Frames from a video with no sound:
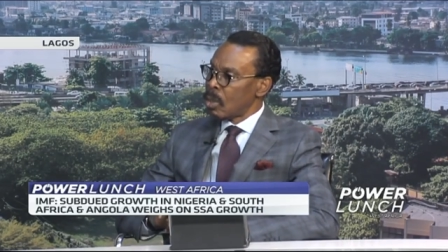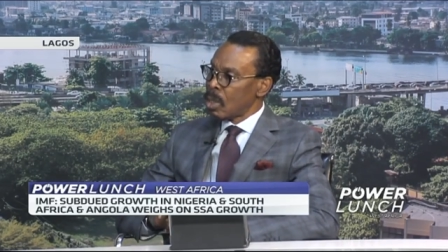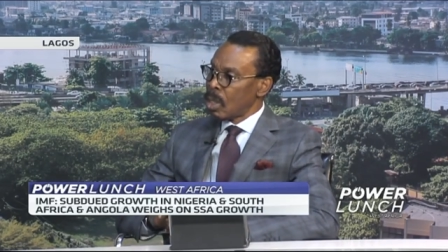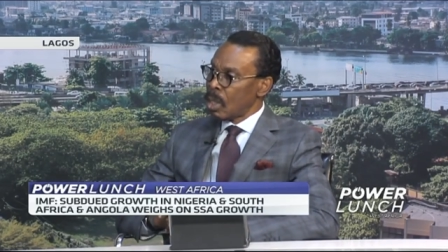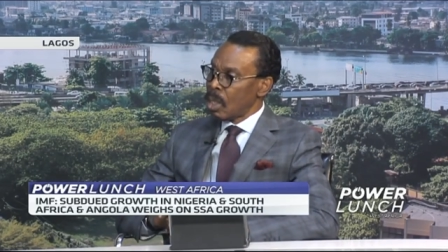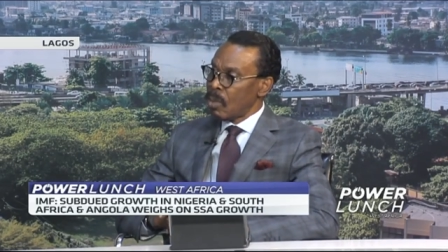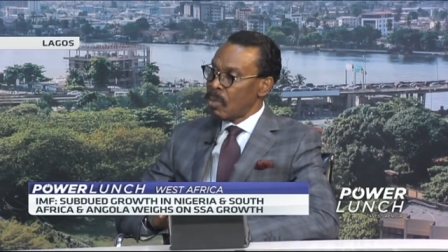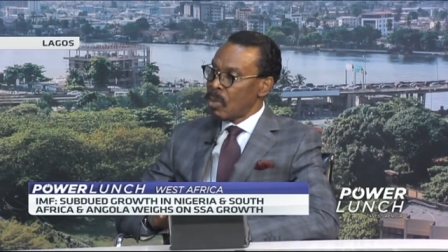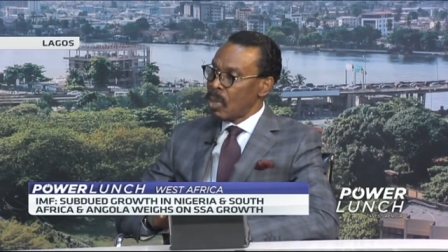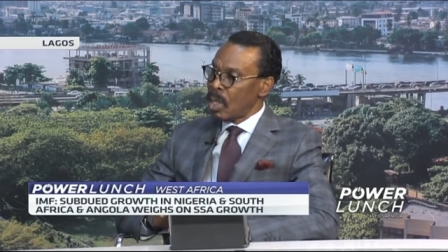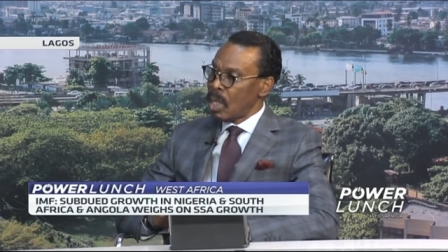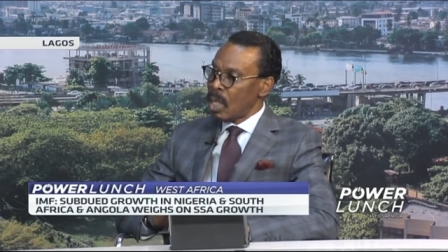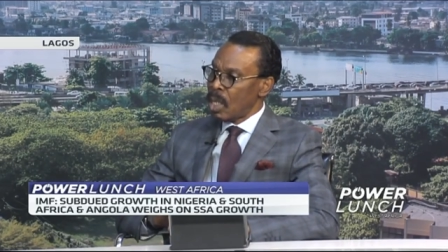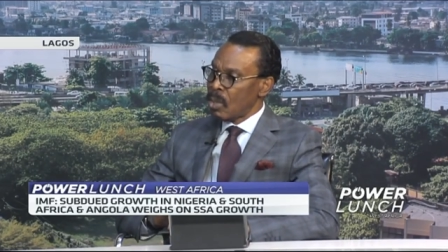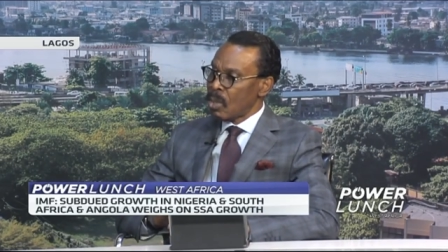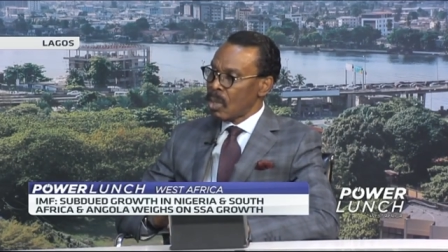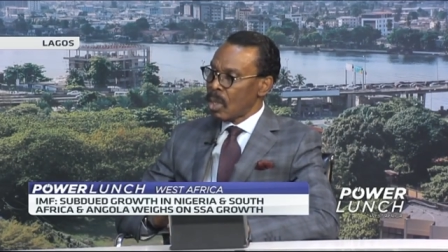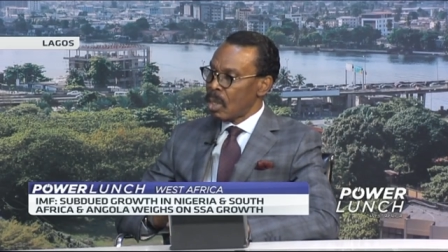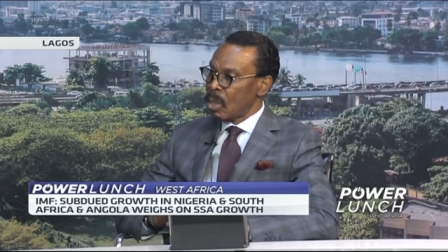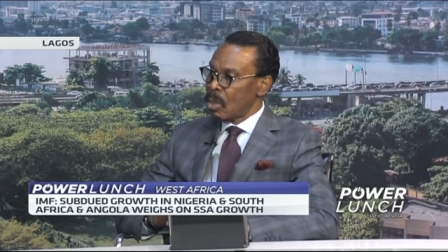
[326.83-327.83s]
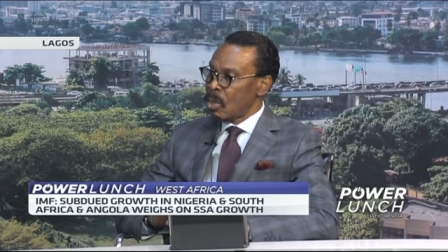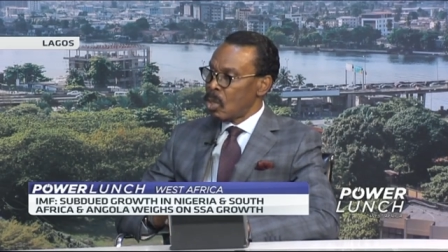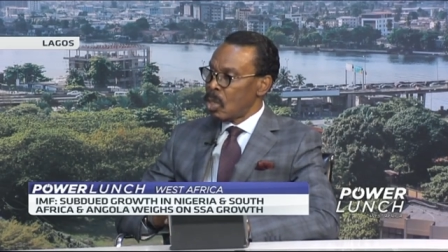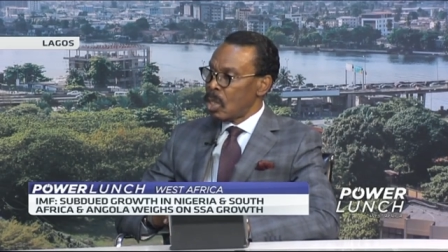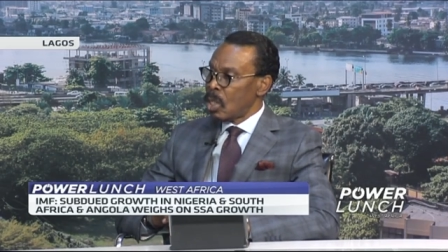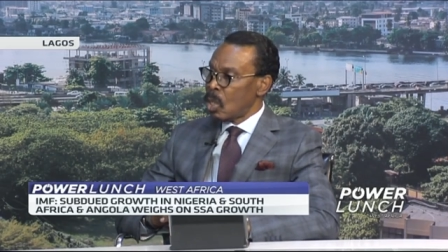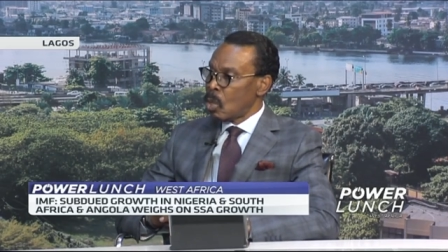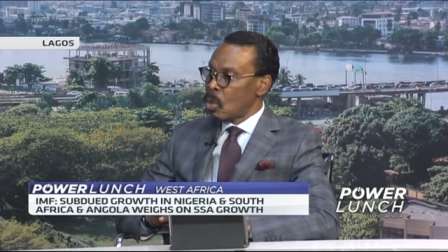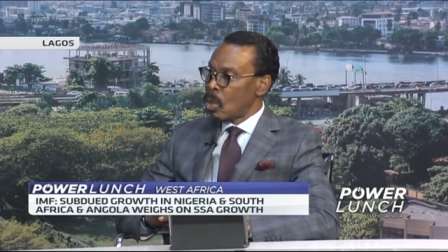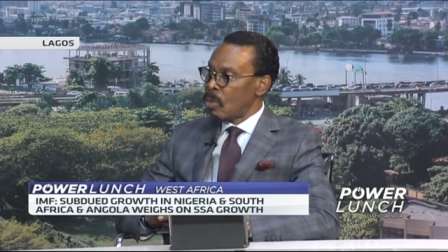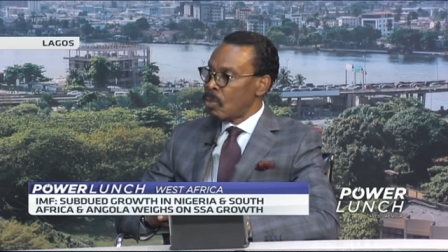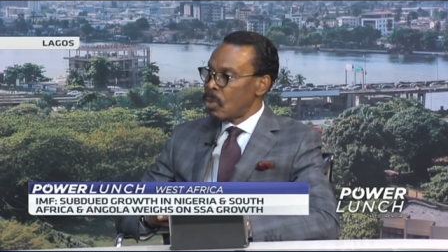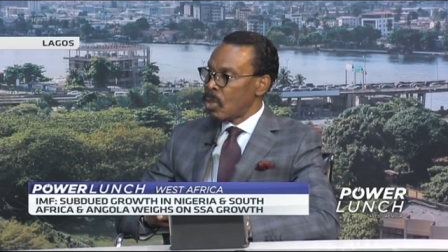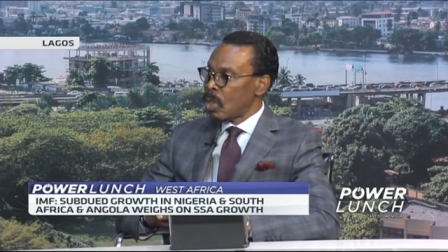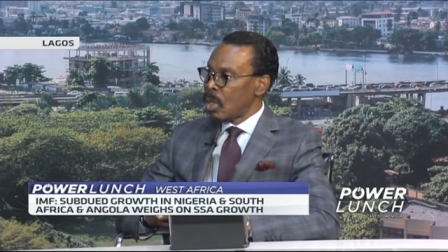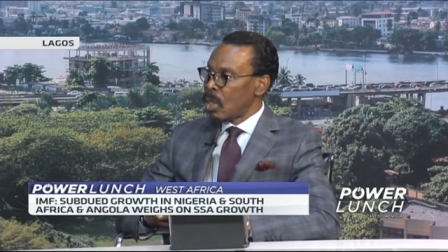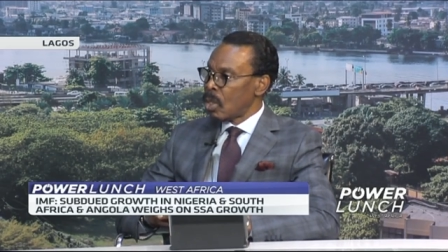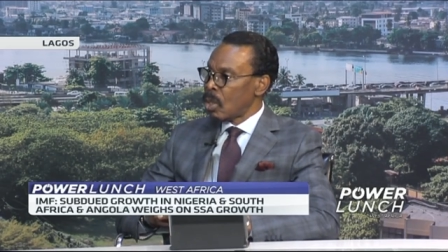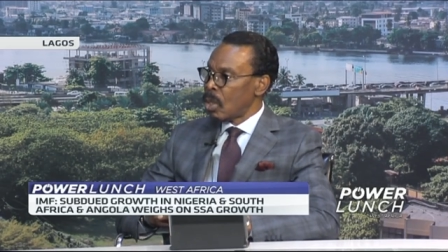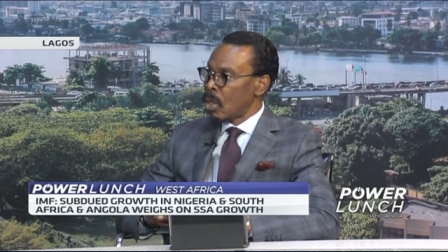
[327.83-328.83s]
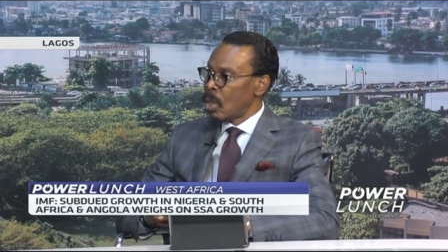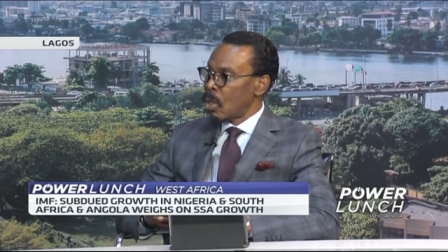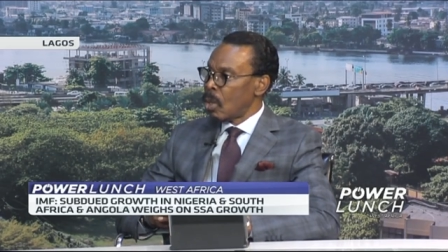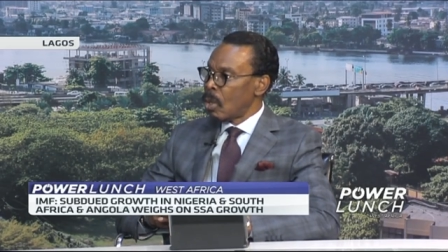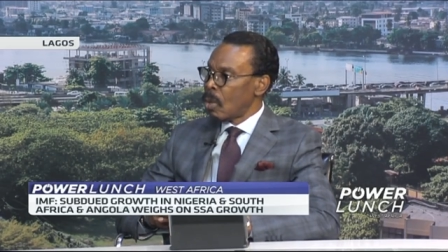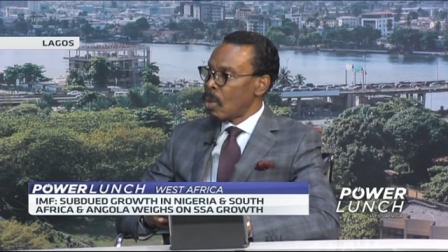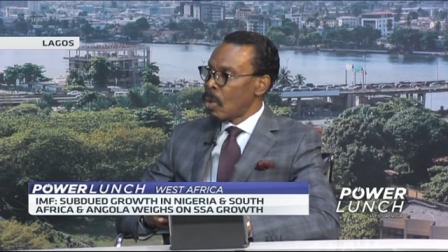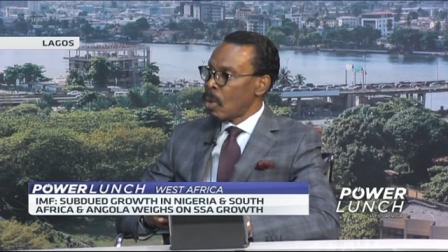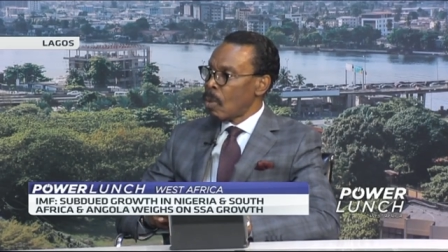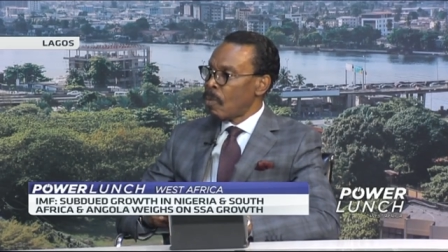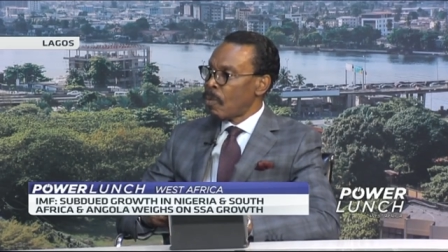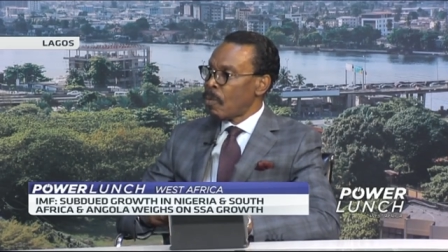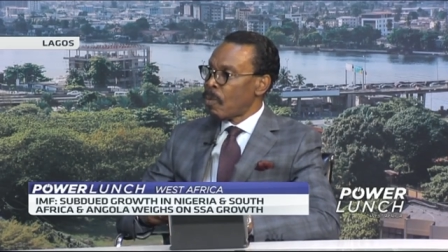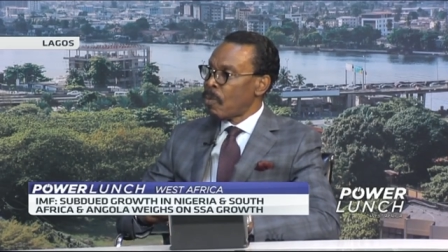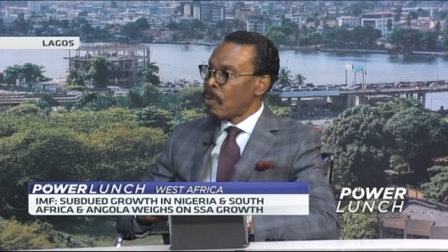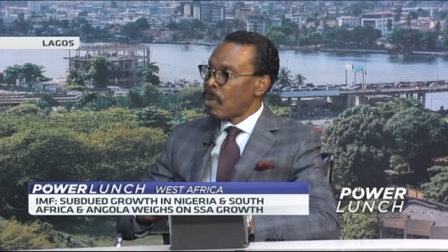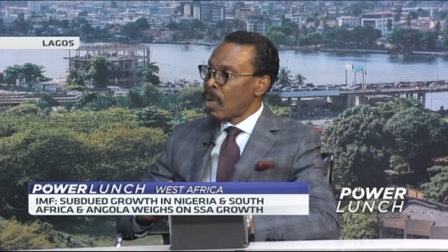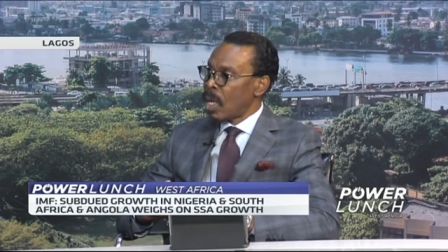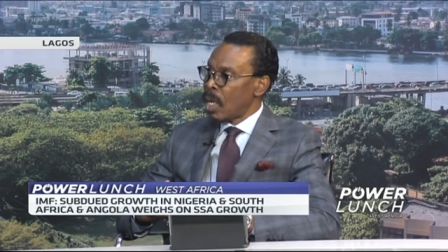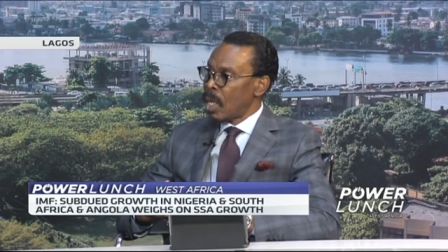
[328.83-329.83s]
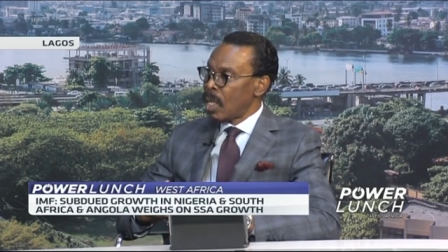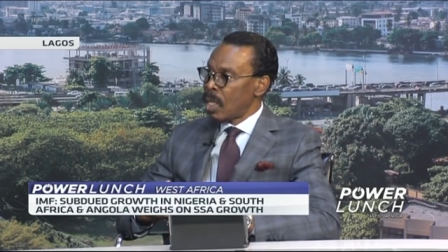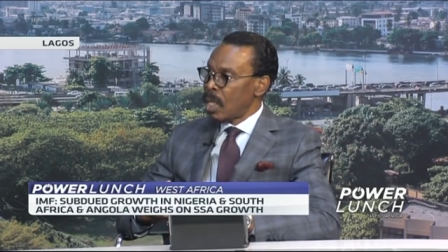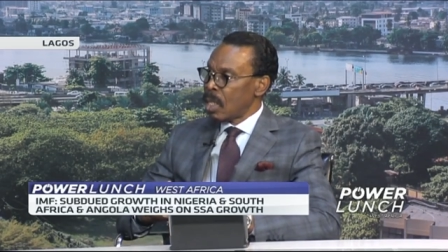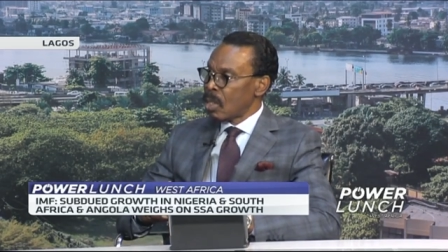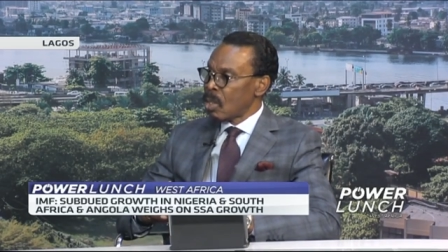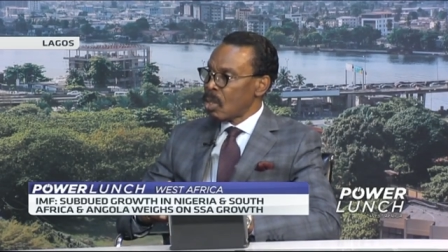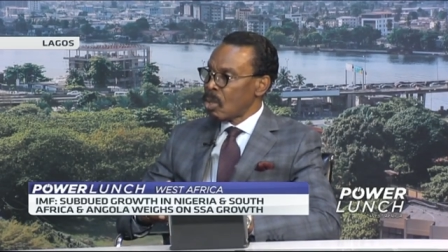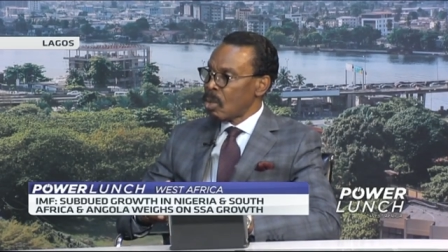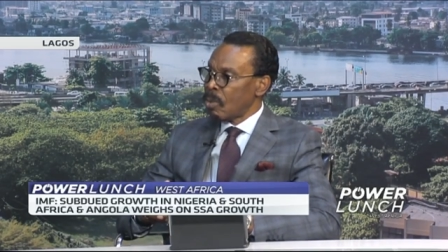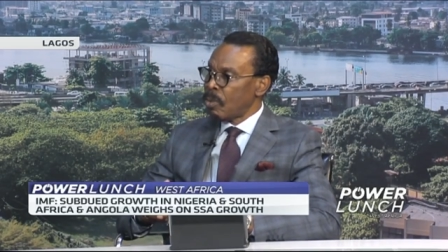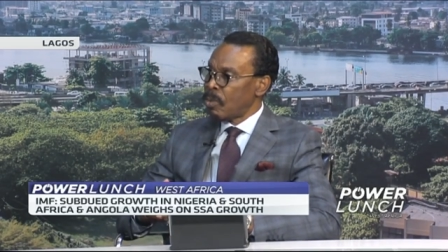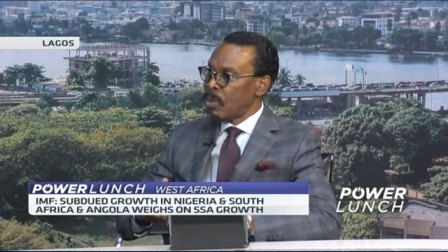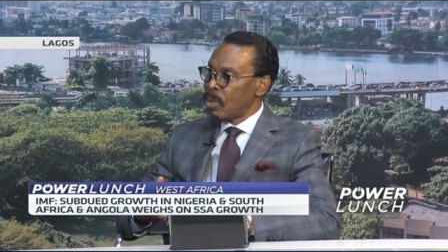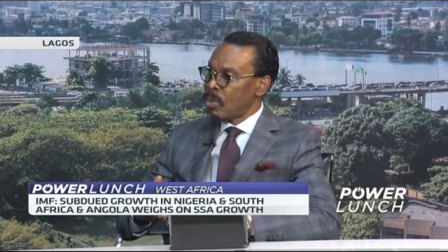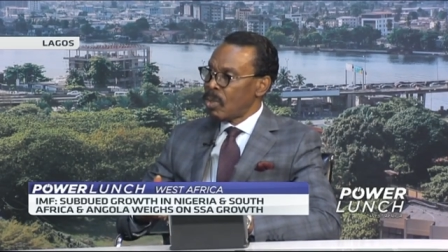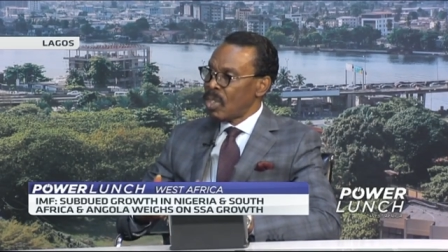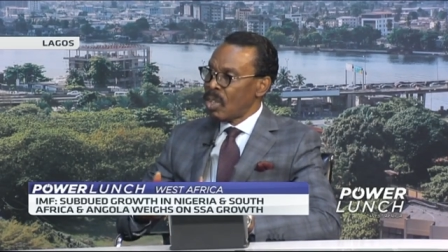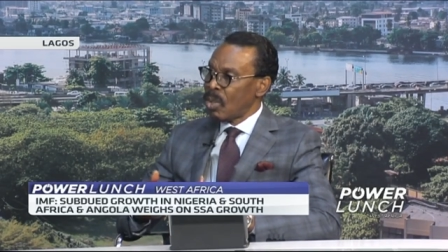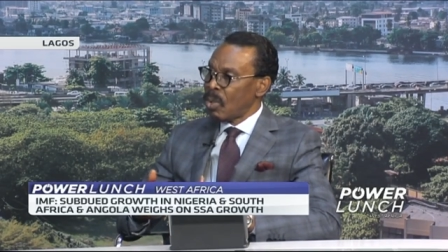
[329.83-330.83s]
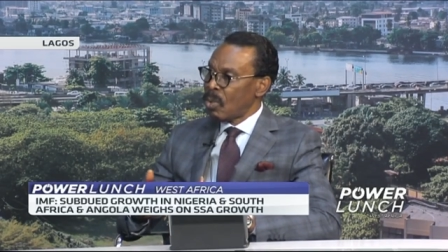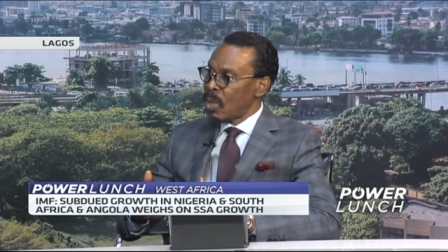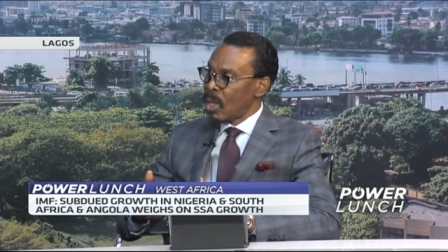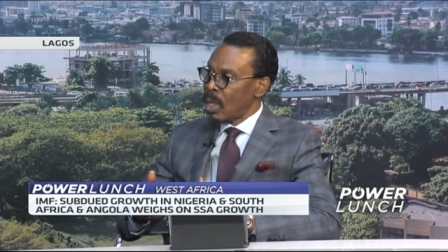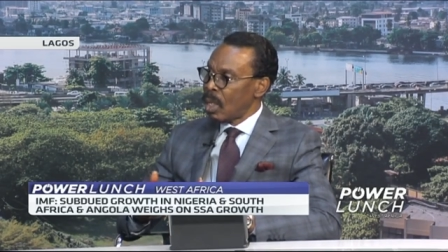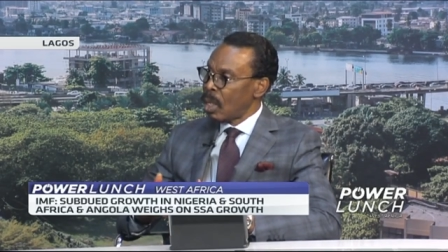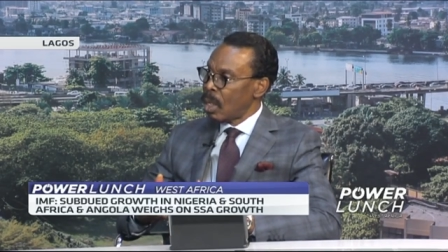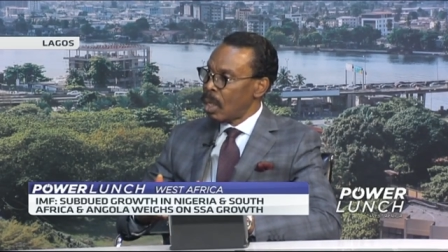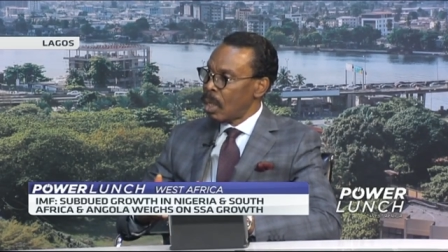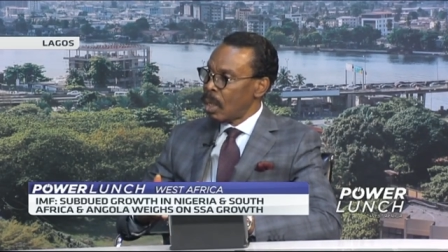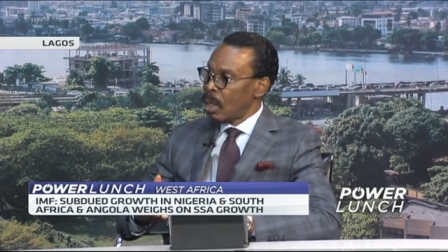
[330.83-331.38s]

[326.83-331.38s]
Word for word: South Africa has a Gini coefficient far in excess of 53,